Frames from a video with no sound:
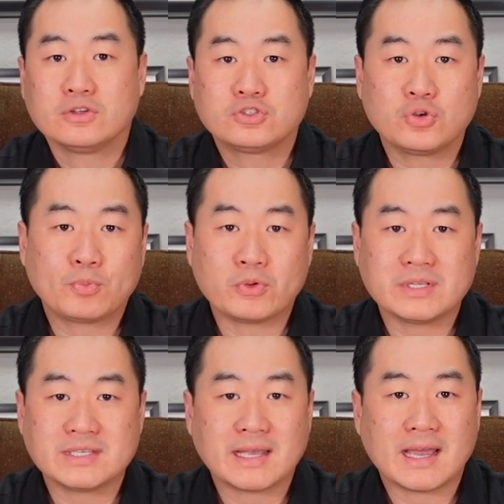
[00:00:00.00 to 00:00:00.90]
Super
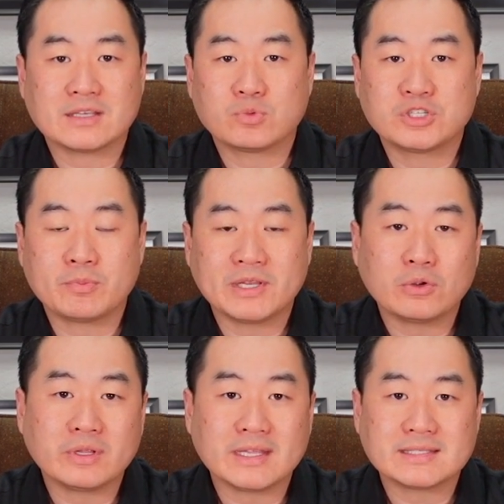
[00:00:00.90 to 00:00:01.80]
easy, guys. We should be
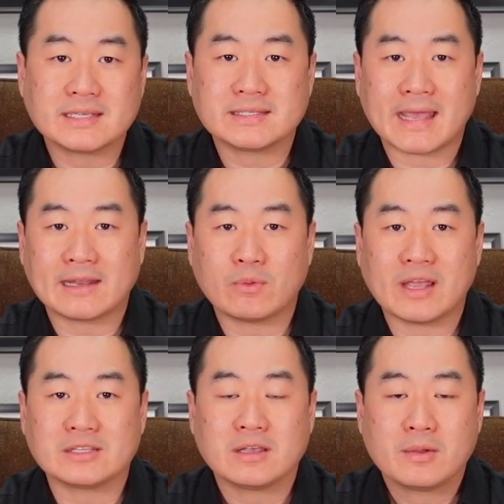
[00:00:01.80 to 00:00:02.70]
doing these things
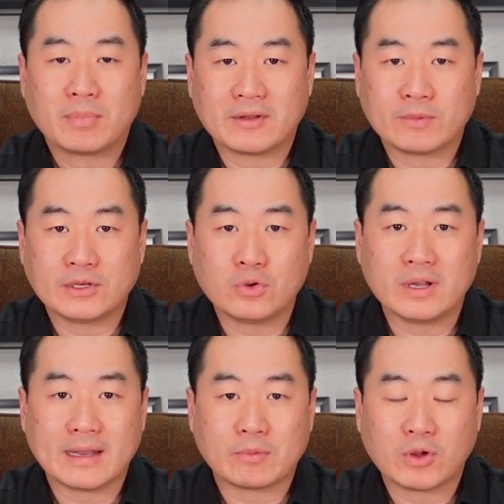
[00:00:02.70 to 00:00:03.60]
anyways, but if we do
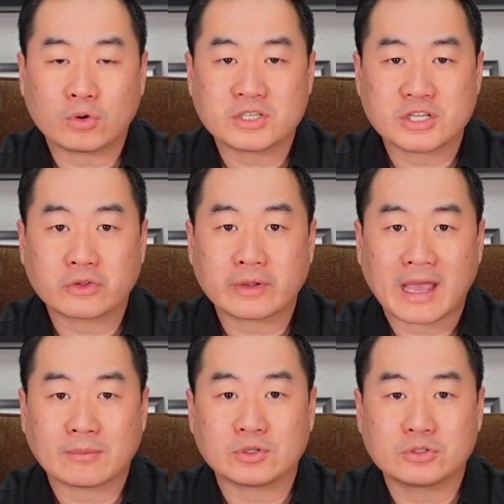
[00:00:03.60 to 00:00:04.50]
it and we hold each other
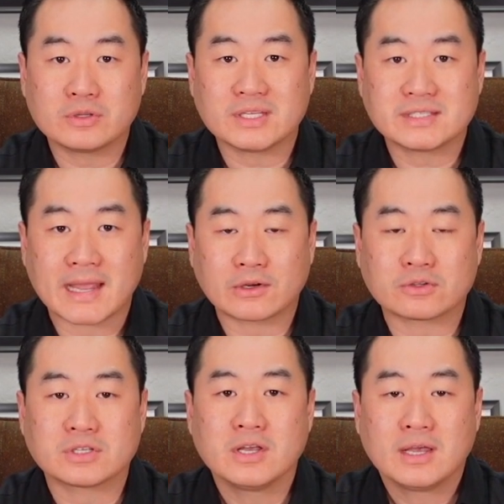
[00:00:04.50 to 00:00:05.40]
accountable to these
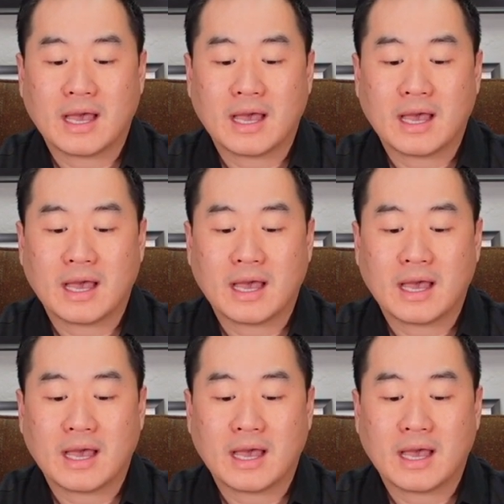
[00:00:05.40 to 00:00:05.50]
standards,